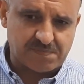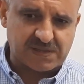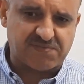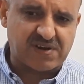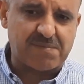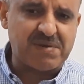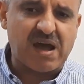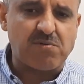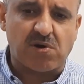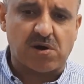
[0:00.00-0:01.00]
But from
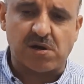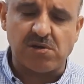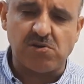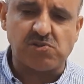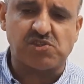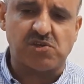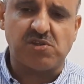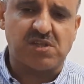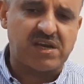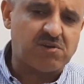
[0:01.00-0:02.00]
now on, you
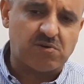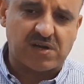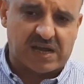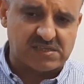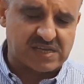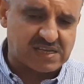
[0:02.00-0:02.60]
should recognize,